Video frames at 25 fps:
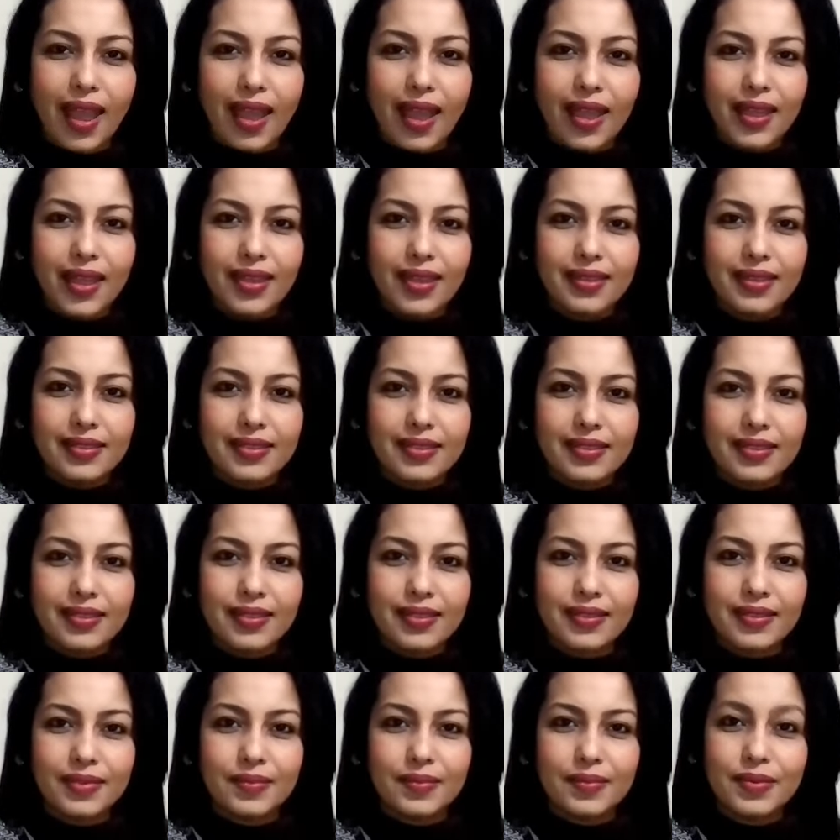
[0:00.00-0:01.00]
and
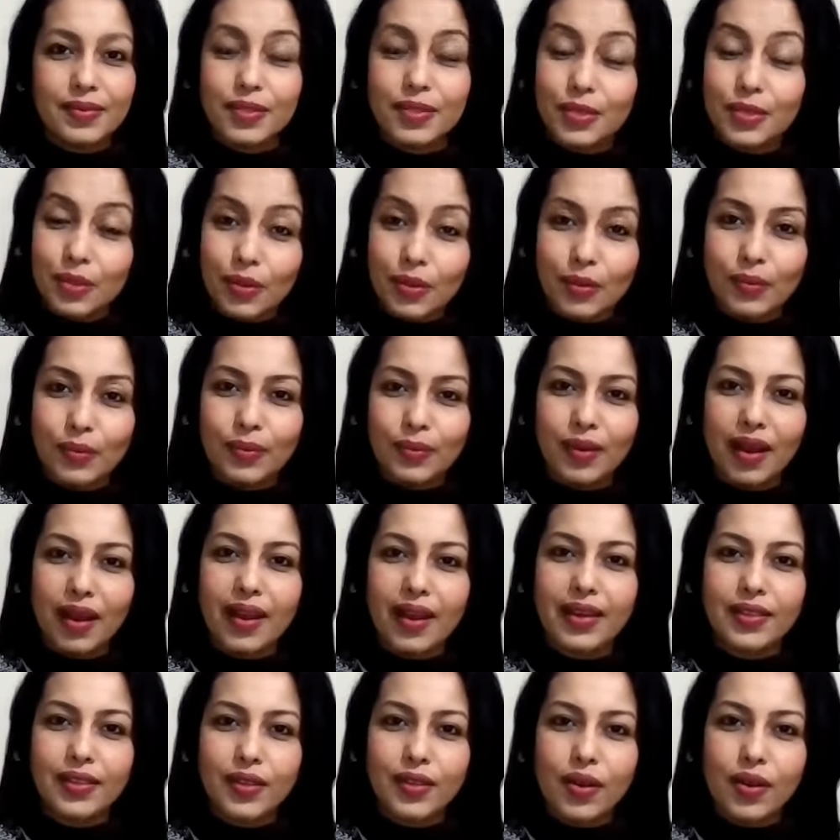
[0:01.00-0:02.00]
uh, so
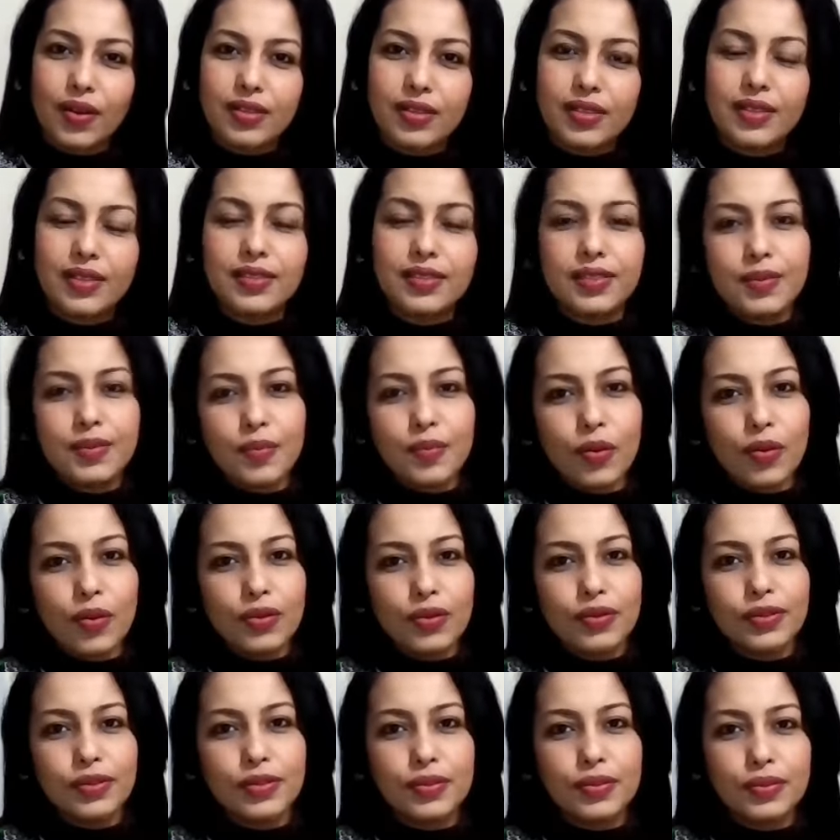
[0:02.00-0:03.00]
I thought it's
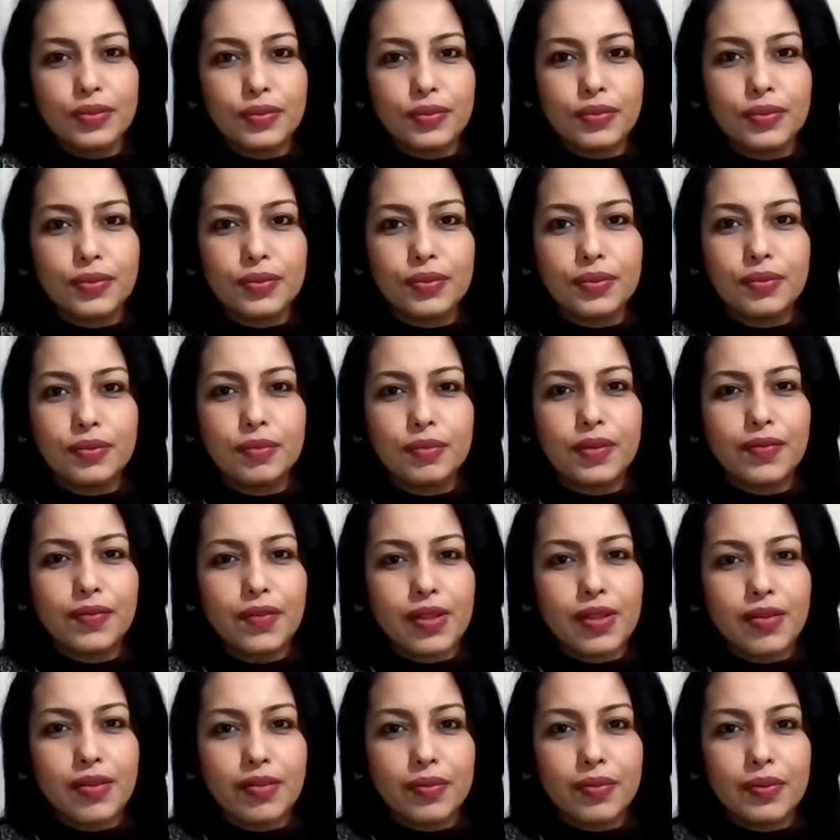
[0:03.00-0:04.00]
important to be
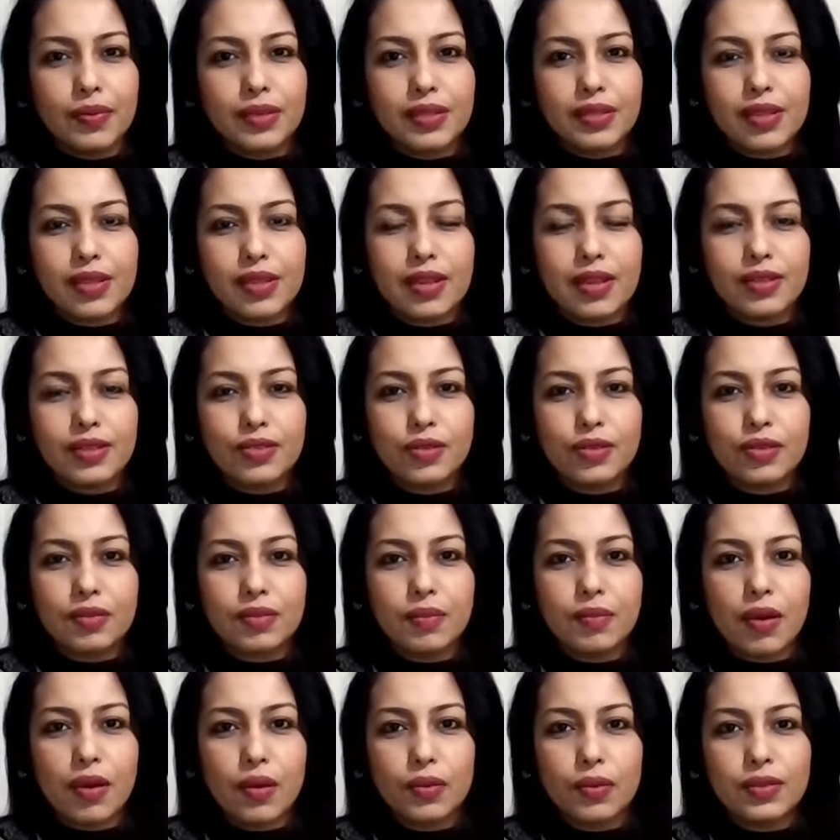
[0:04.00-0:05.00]
vulnerable and talk
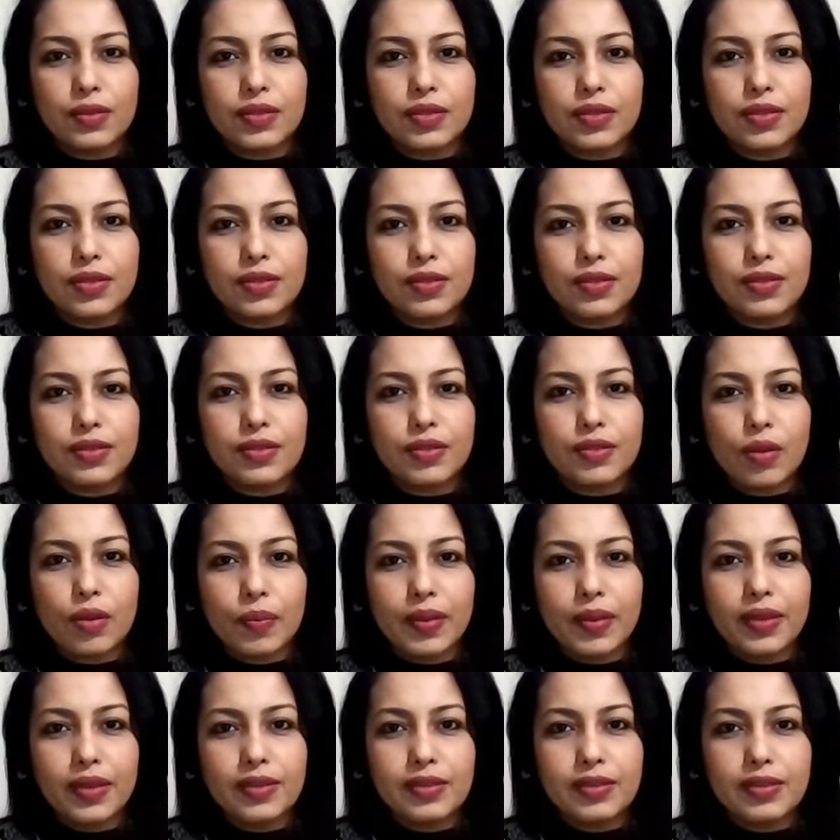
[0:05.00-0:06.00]
about
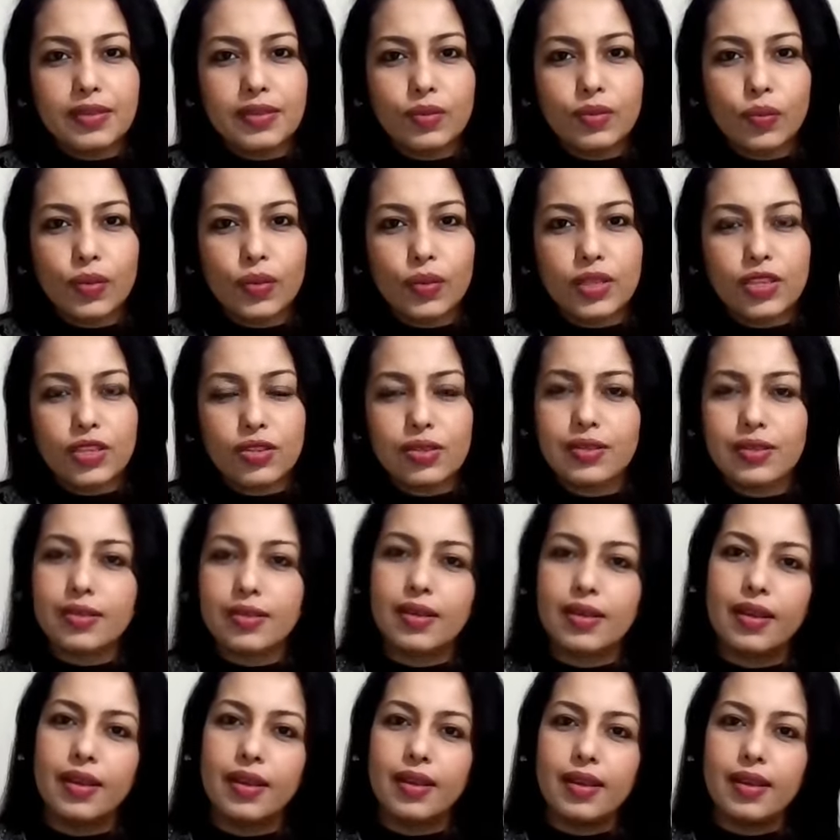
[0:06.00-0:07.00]
topics
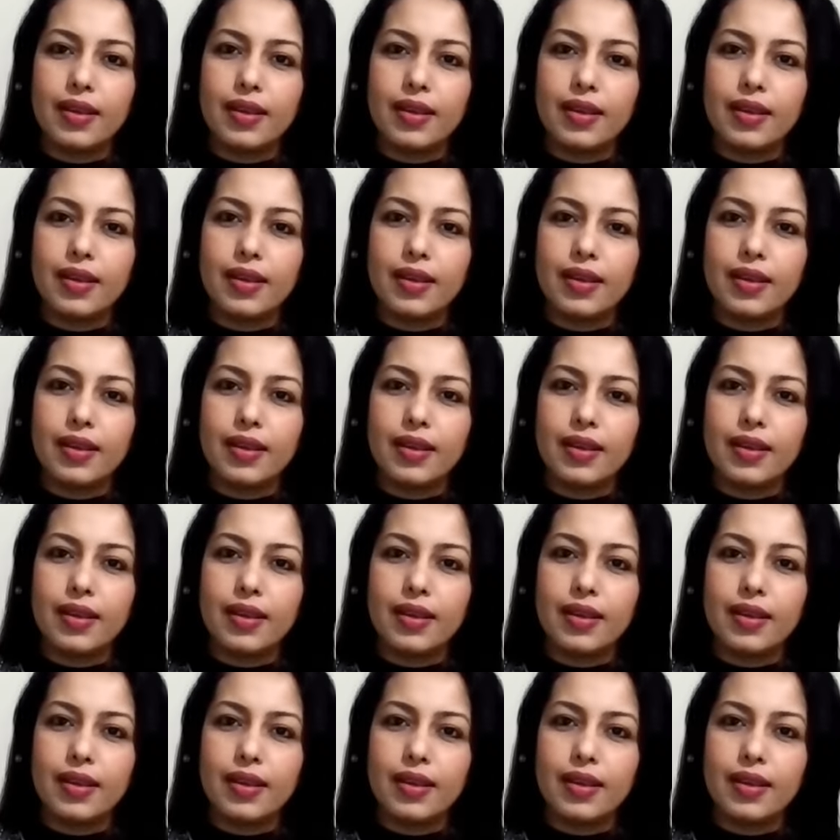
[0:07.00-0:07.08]
which